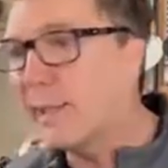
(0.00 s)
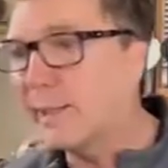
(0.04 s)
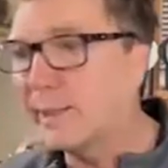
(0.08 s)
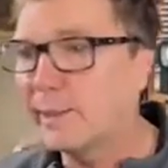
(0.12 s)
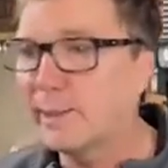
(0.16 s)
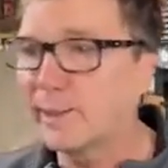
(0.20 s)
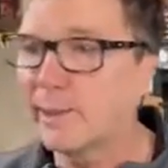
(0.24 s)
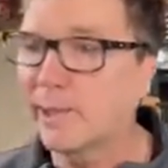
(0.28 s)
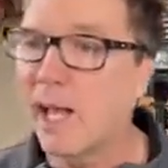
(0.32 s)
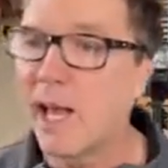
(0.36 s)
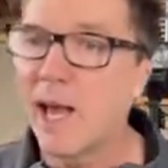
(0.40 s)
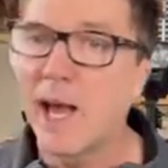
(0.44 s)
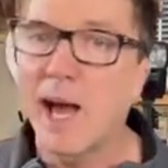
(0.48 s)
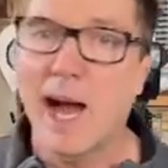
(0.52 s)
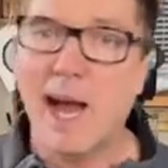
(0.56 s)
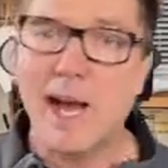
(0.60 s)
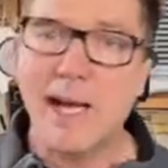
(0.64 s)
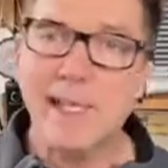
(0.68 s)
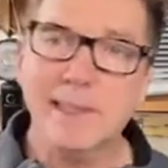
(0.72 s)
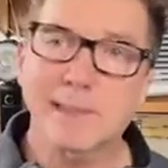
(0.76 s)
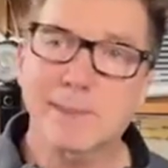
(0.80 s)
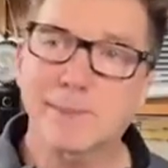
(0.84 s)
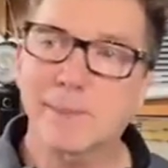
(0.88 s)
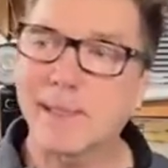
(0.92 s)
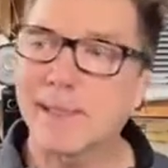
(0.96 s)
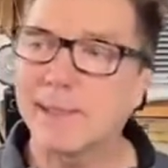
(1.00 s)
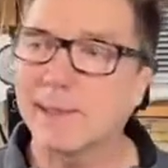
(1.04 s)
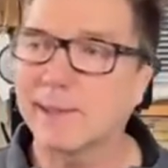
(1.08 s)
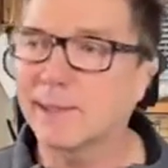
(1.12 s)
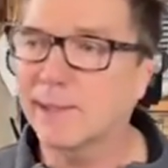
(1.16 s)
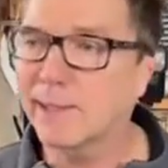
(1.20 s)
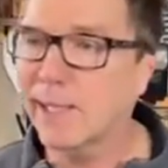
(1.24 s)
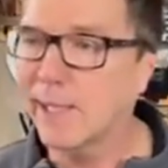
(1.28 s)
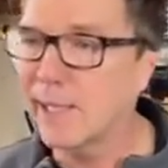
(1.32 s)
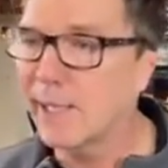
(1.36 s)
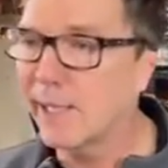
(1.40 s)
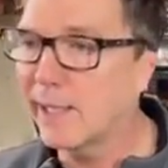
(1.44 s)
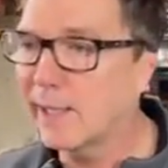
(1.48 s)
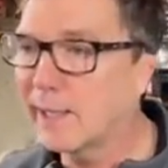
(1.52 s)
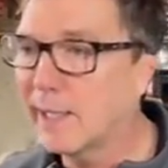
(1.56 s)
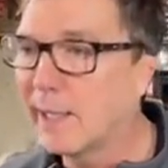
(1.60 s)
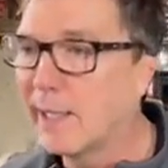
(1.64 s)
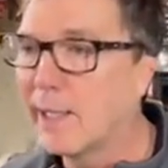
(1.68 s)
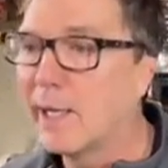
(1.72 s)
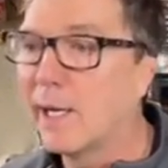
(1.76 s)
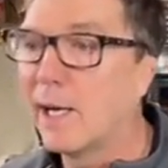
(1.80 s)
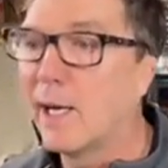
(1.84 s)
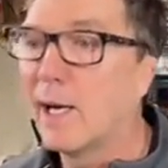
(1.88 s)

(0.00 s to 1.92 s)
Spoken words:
lights, high speed sync,